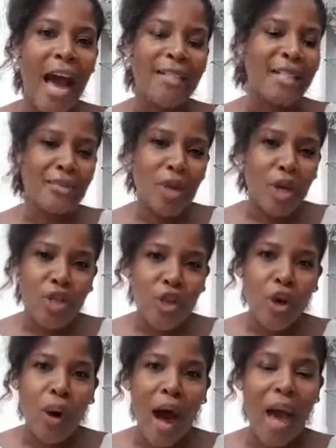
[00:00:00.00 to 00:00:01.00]
Some years
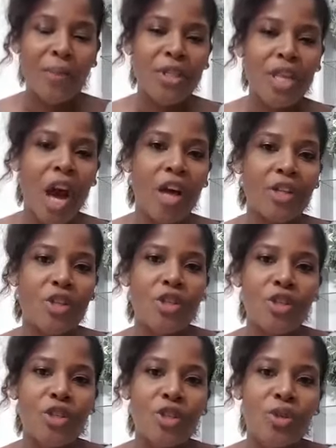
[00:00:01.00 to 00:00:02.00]
ago, I was asked to
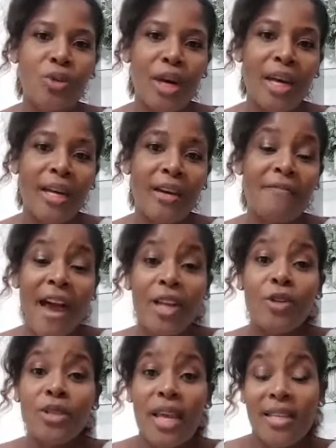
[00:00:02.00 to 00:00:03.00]
do a
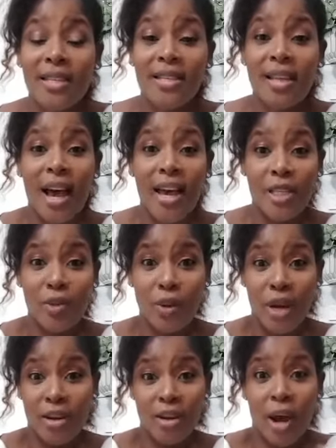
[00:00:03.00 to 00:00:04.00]
values exercise
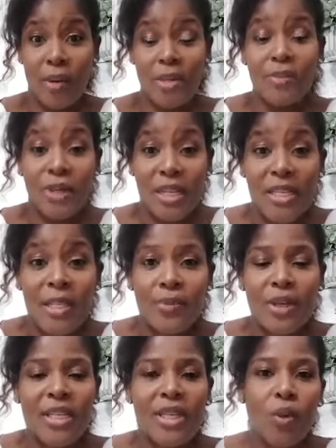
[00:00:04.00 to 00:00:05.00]
where, I was a
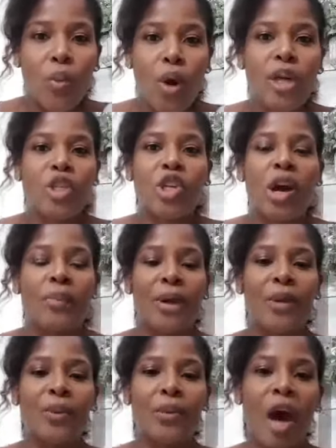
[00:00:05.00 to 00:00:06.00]
participant in a workshop
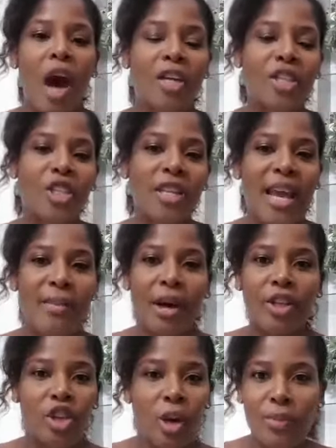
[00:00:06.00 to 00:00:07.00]
and we were asked to name
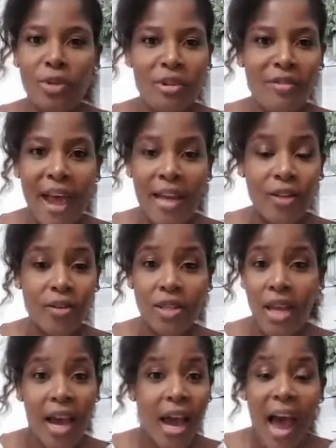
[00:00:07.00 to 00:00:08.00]
our top three values.
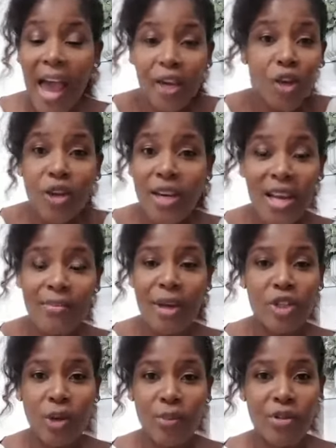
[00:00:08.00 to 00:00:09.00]
I couldn't name my
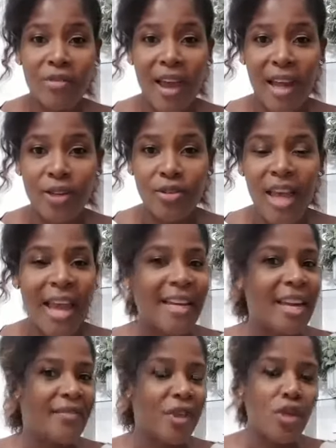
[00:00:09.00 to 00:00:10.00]
top three values. I'd
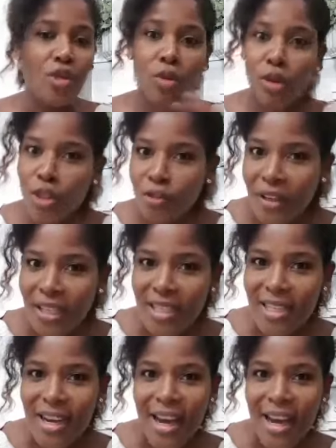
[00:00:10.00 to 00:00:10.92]
never thought of it.